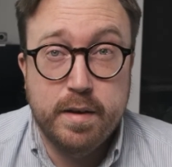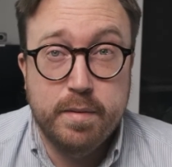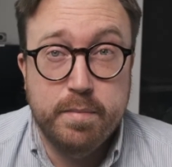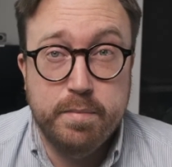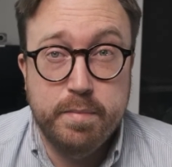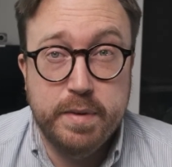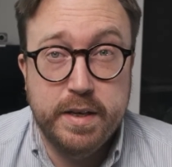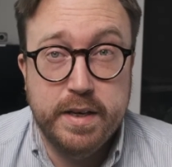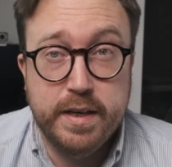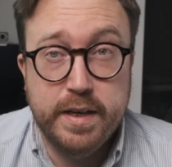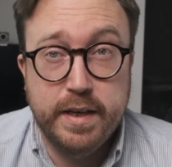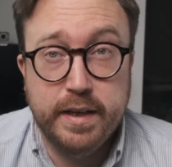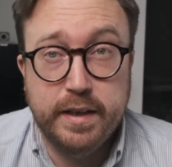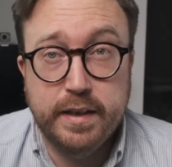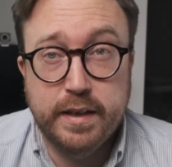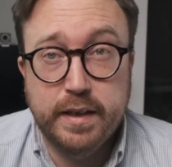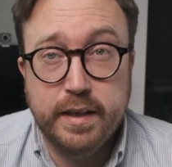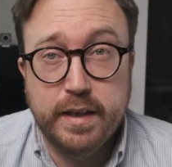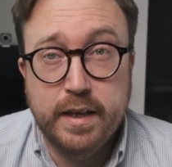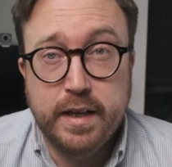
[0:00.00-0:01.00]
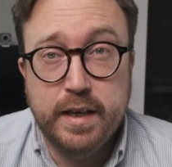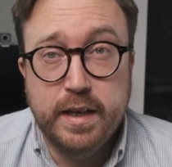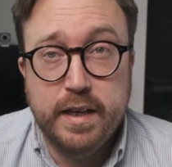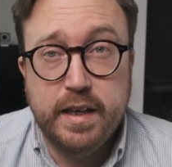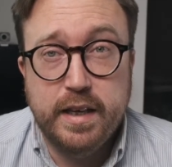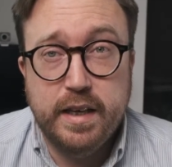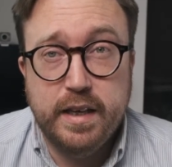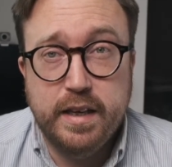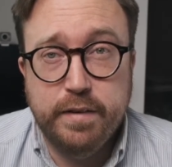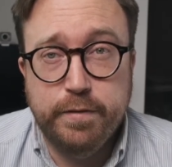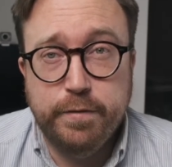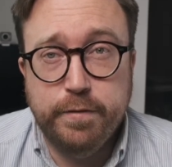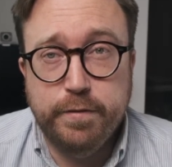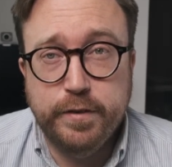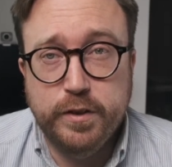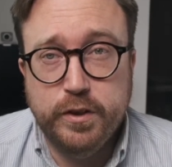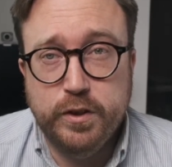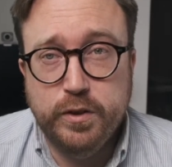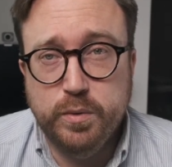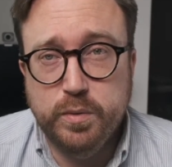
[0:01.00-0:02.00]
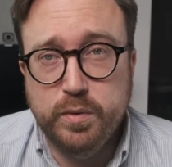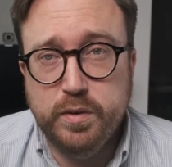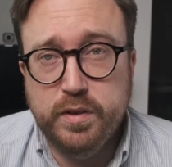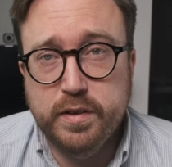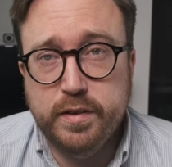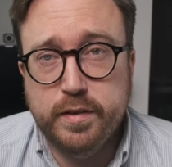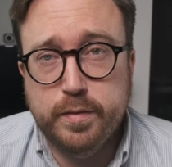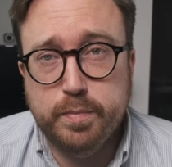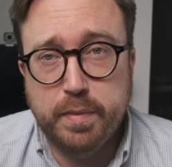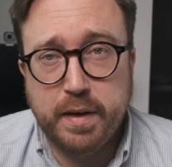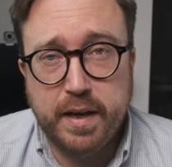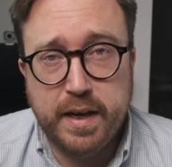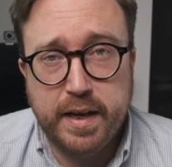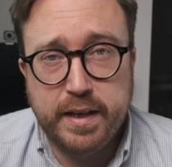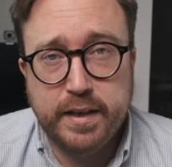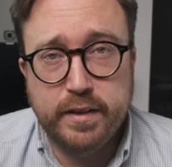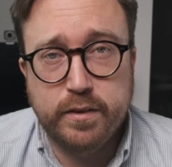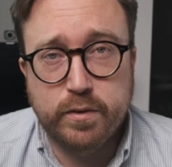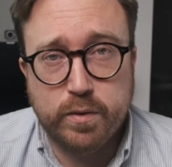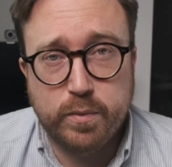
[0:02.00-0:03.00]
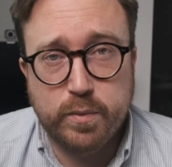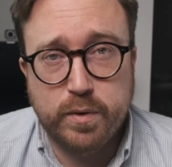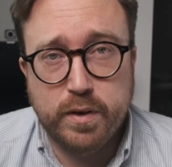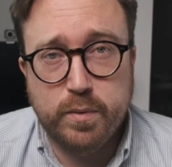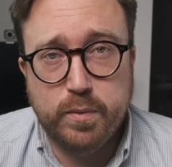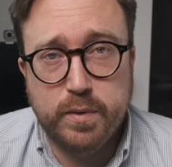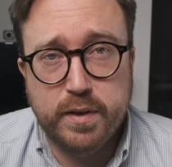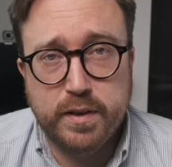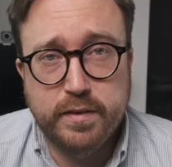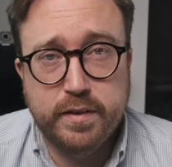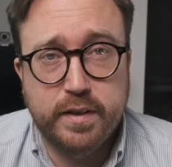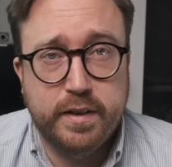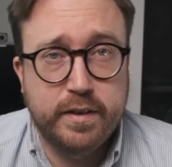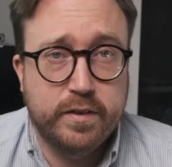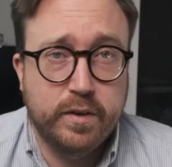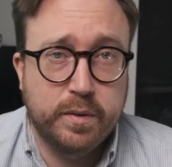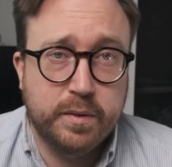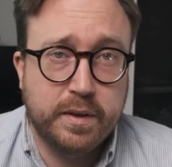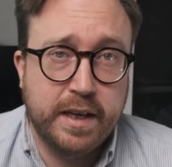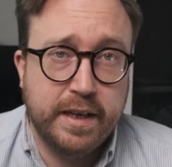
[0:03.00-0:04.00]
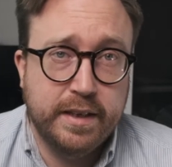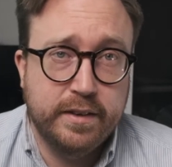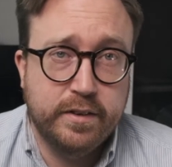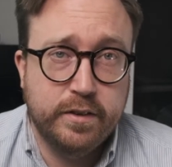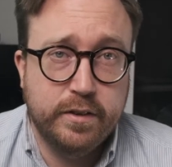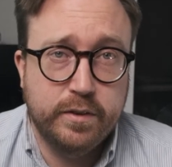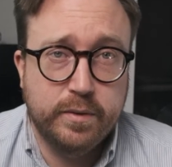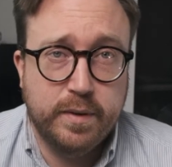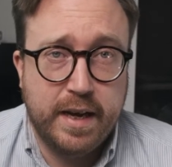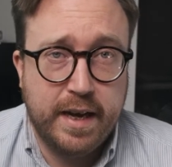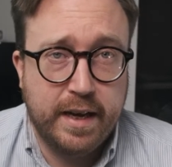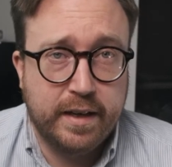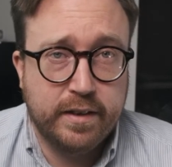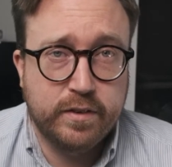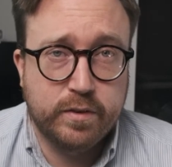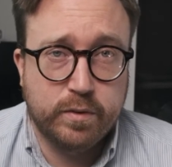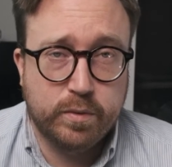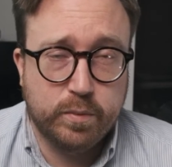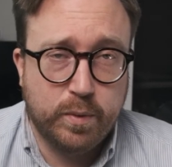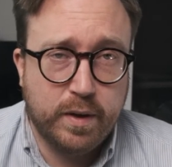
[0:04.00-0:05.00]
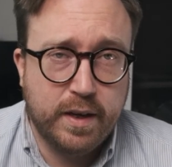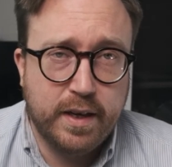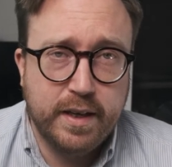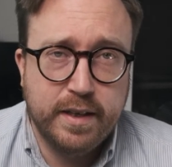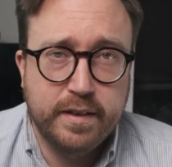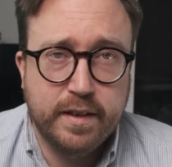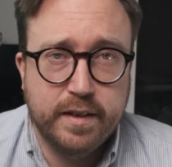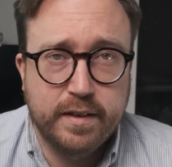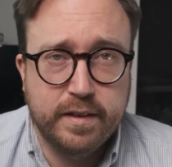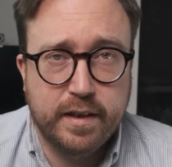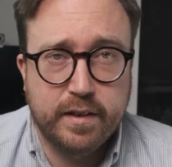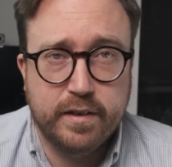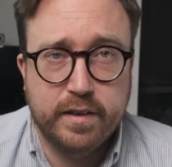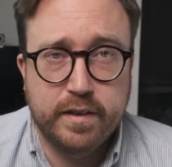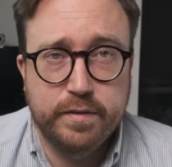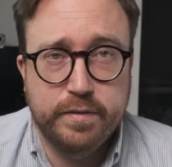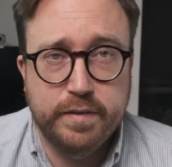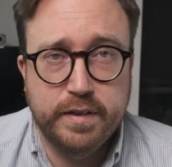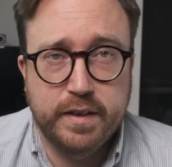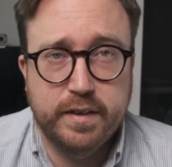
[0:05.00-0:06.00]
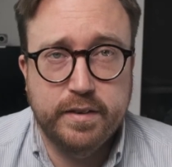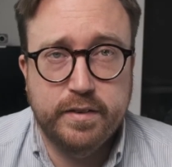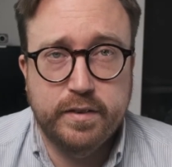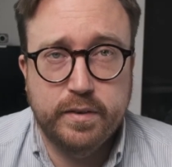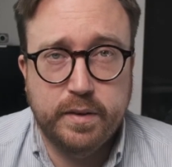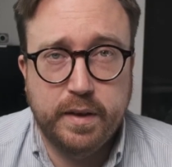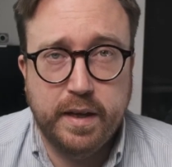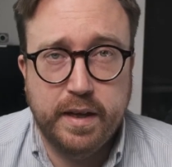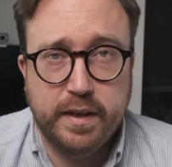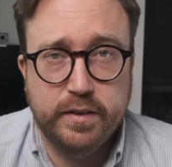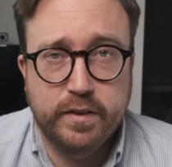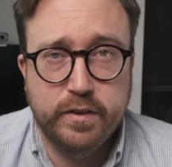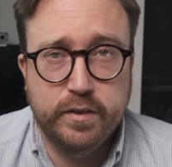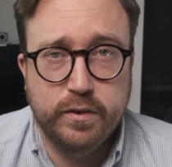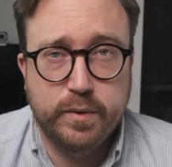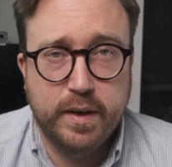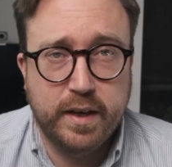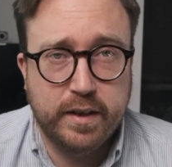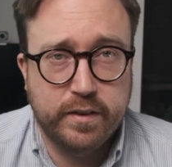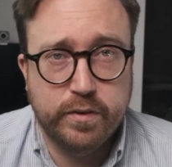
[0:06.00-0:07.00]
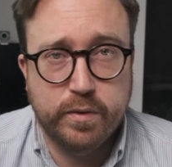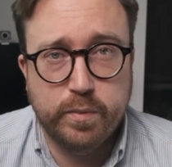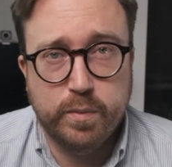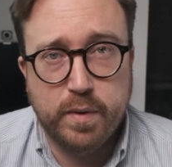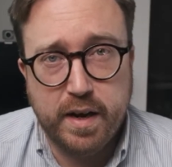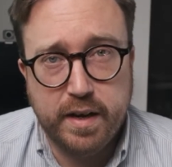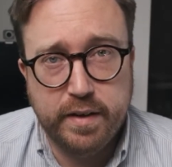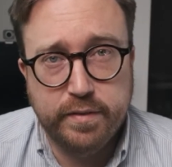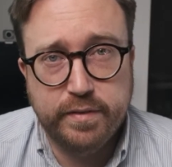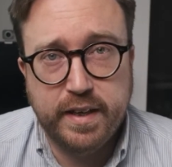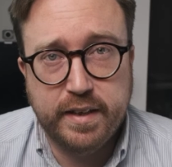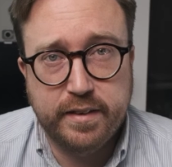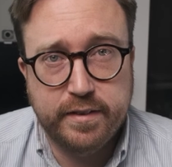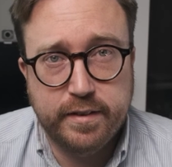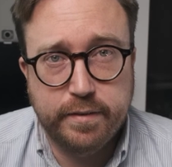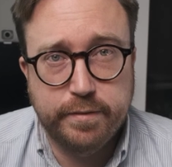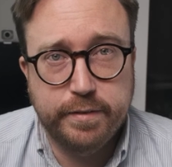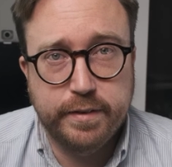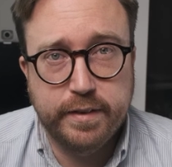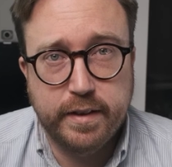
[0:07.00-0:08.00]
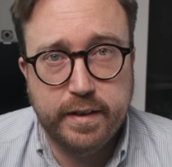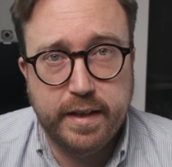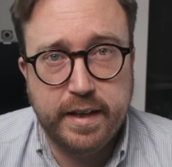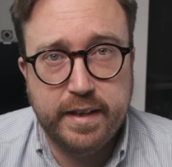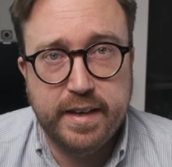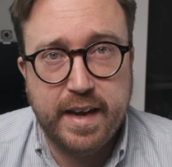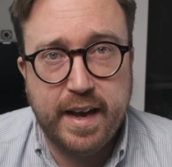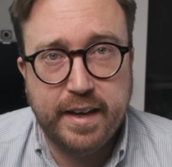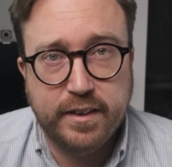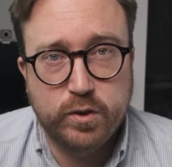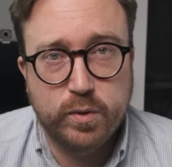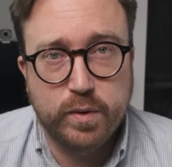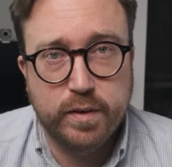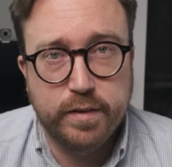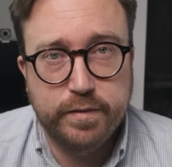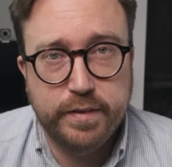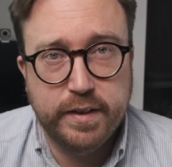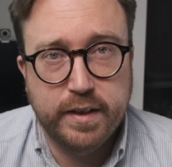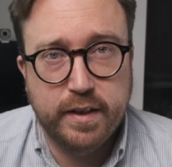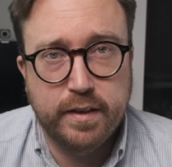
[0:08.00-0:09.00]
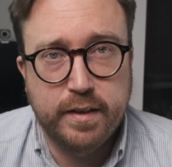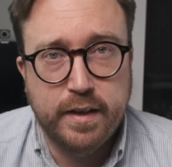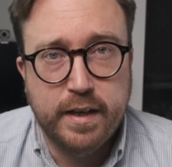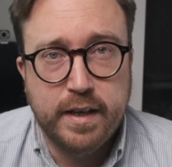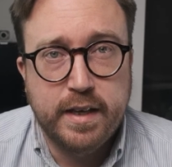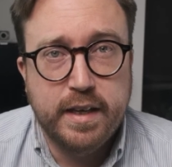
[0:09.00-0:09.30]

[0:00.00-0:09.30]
Meaning, if you display in your one-on-ones that it's okay to do X or Y, then they're going to feel it's okay to do X or Y if that's something that they naturally feel.